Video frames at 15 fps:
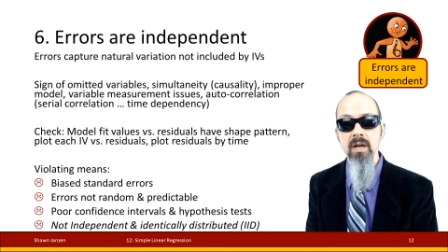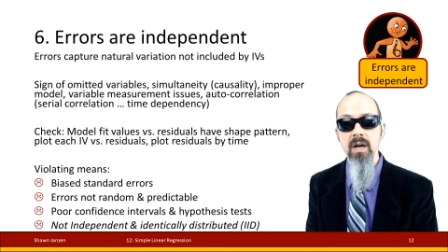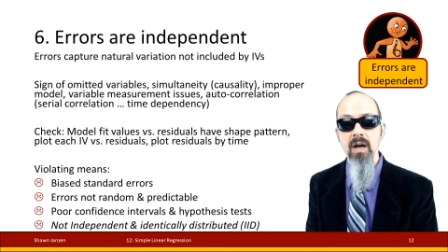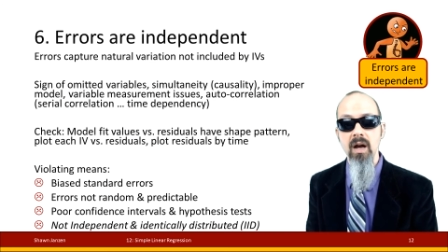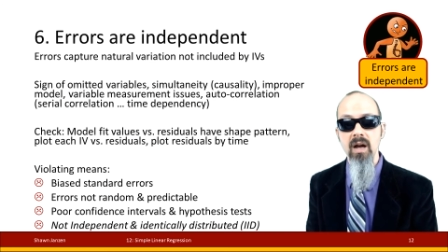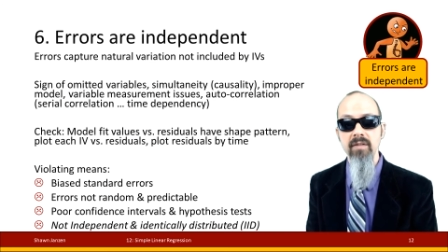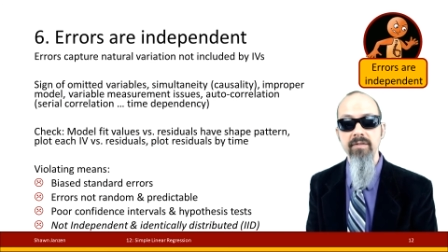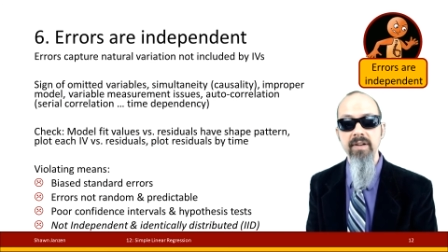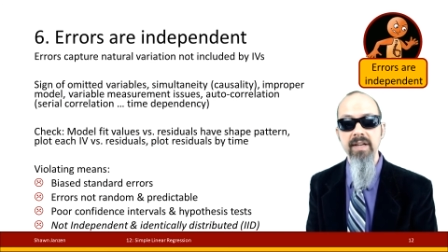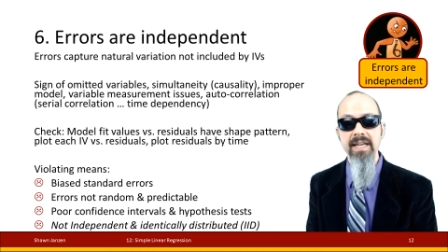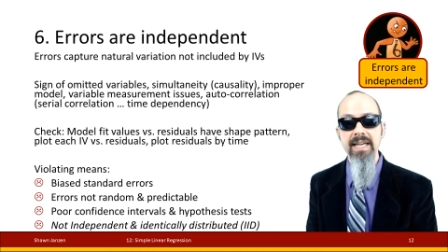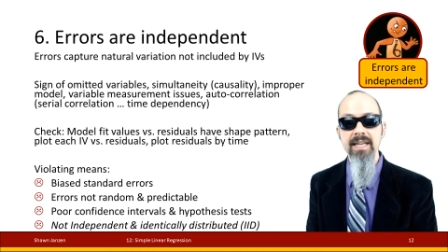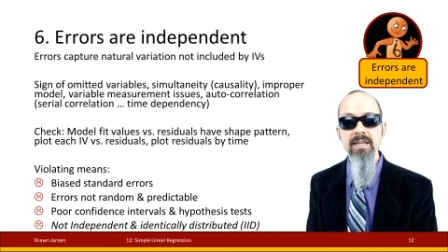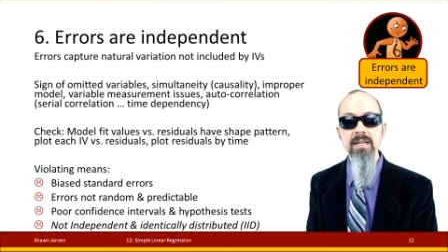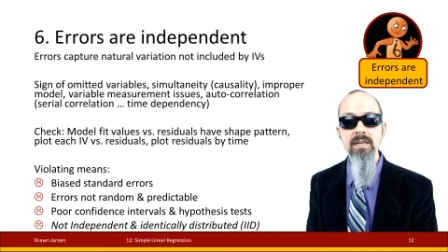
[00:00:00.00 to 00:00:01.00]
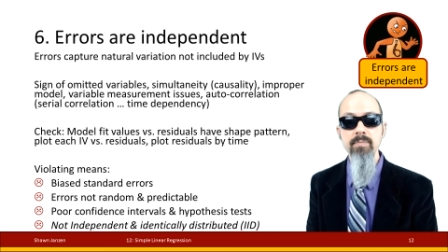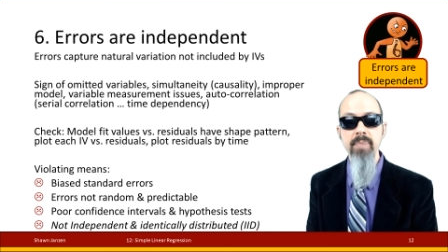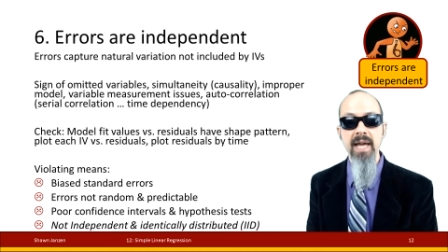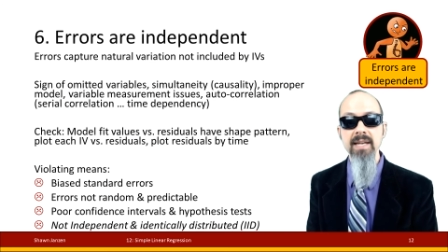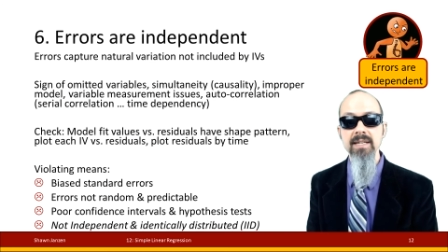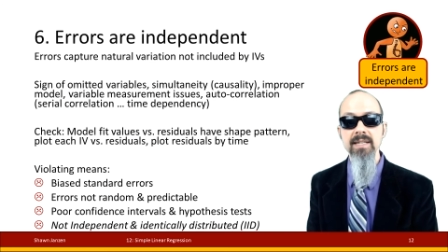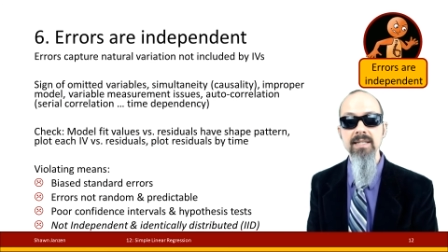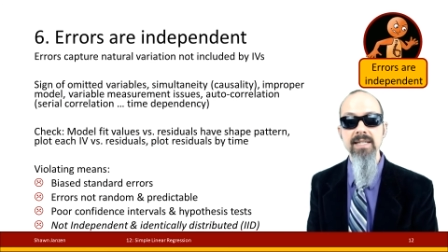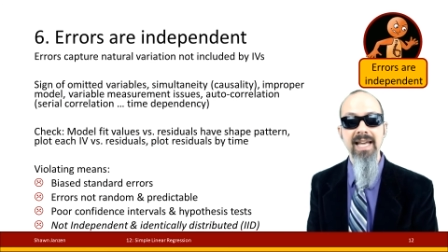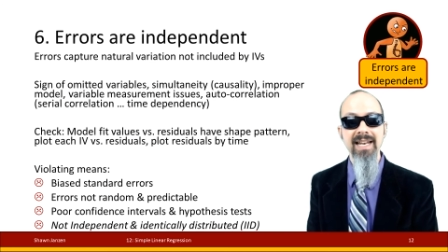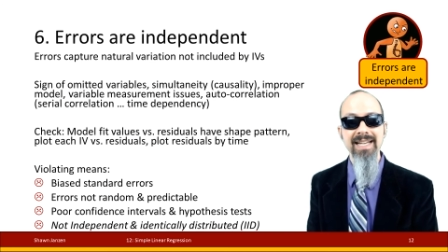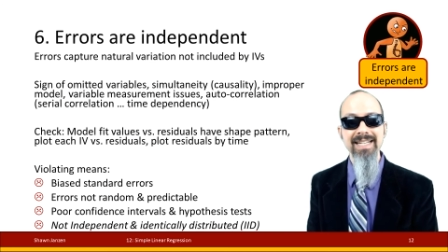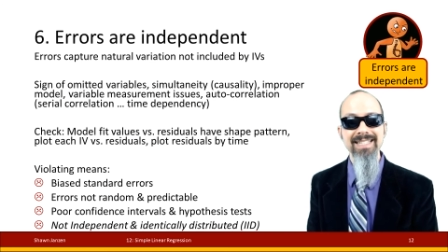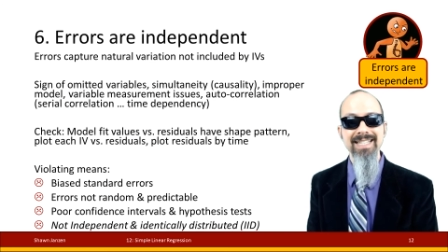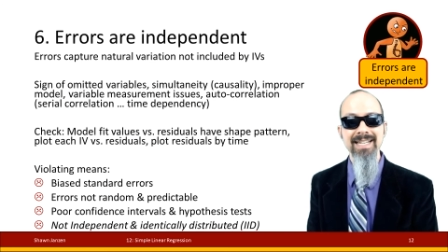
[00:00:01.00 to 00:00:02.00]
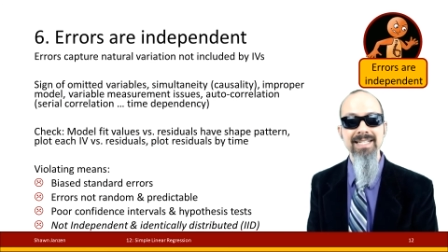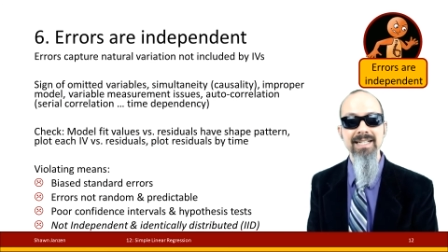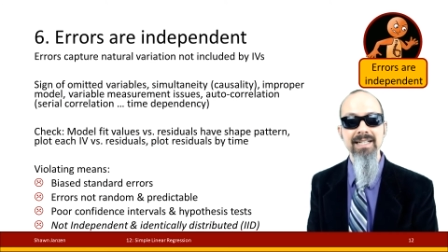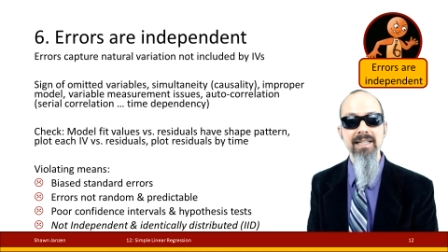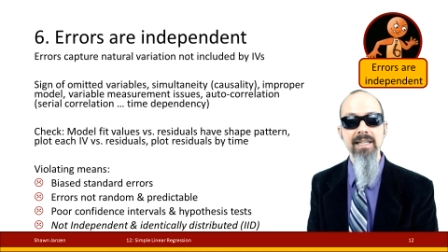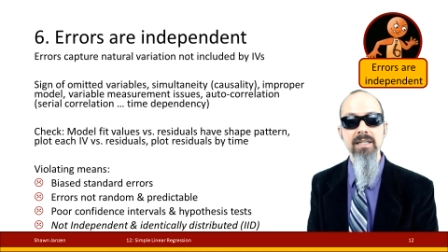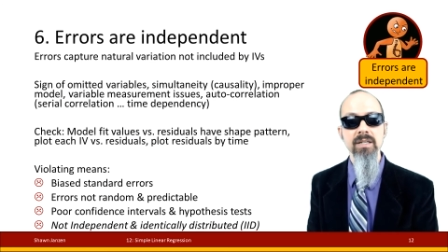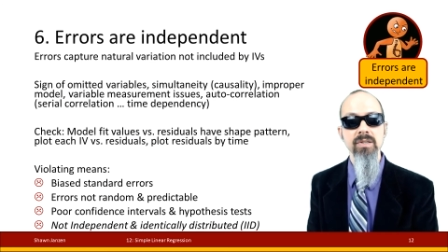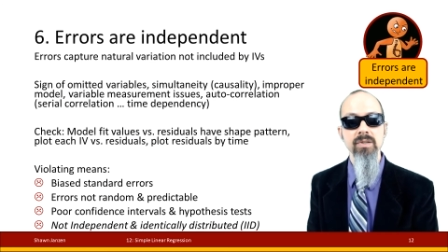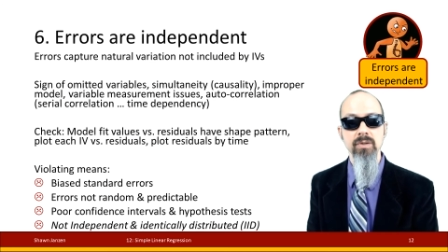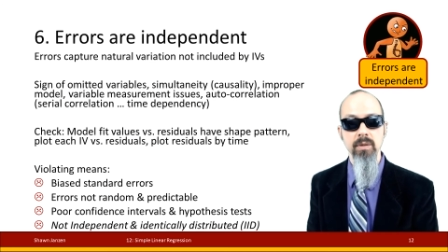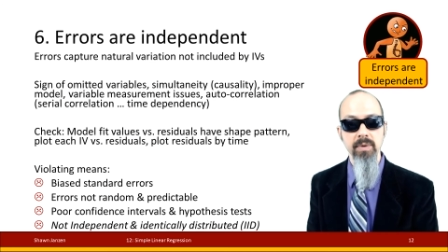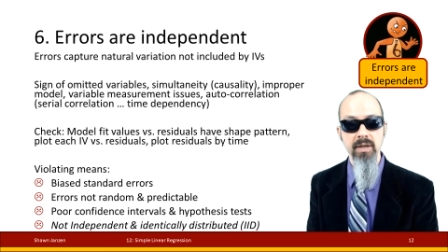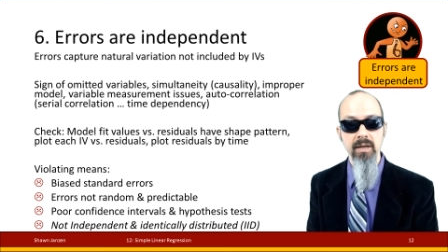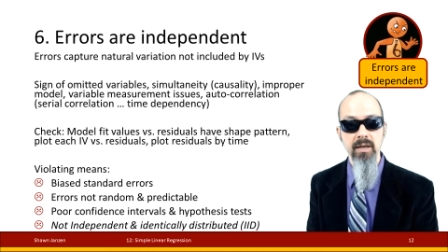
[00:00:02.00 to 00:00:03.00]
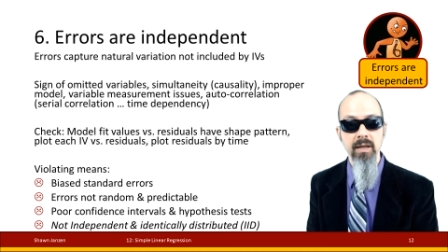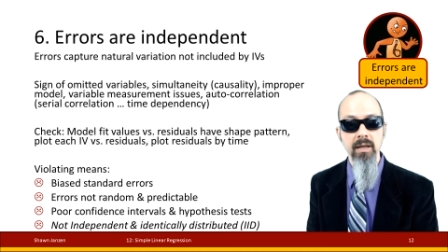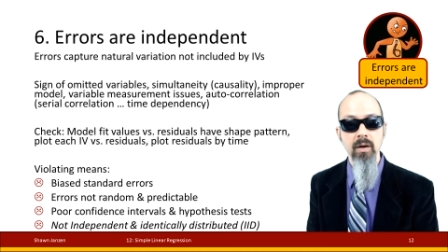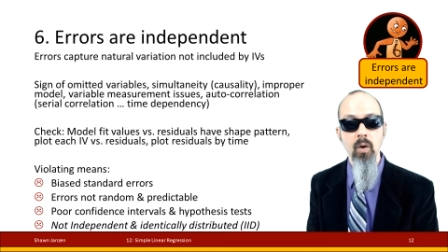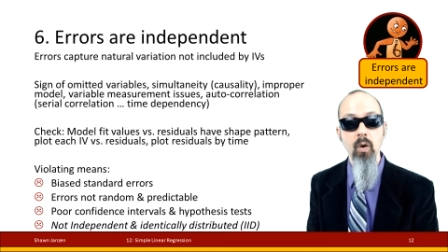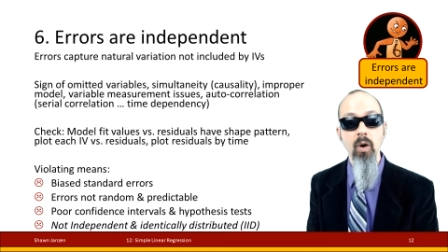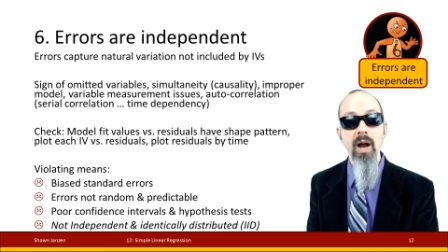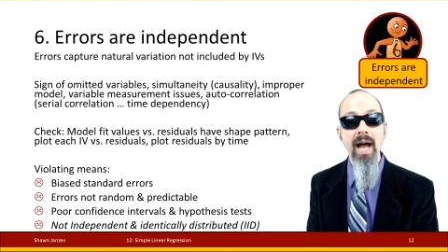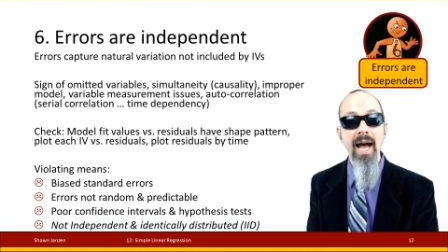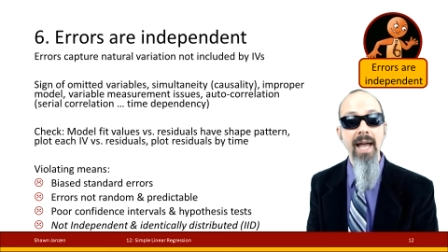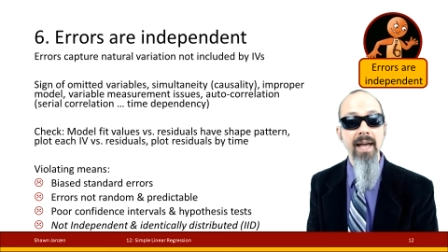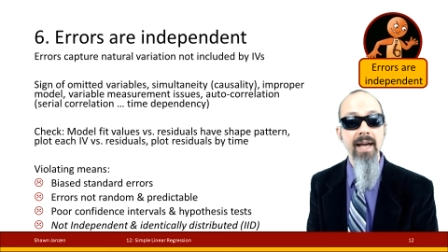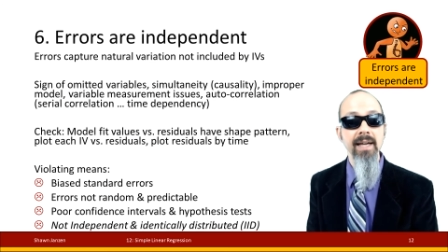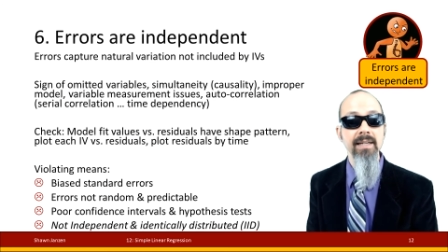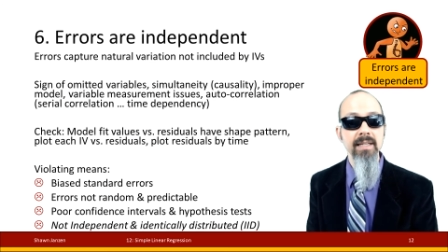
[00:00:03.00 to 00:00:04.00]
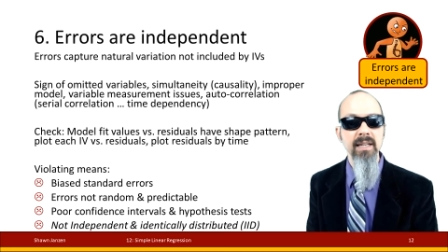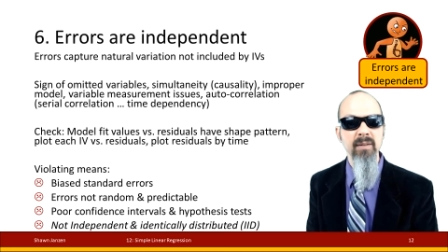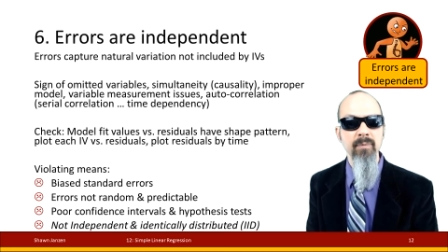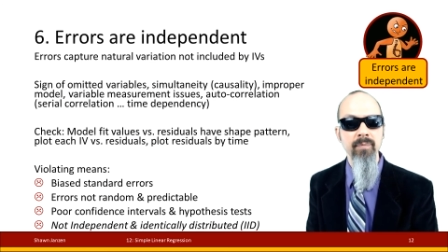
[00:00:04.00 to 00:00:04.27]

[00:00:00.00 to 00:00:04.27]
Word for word: of independent and identically distributed, or IID.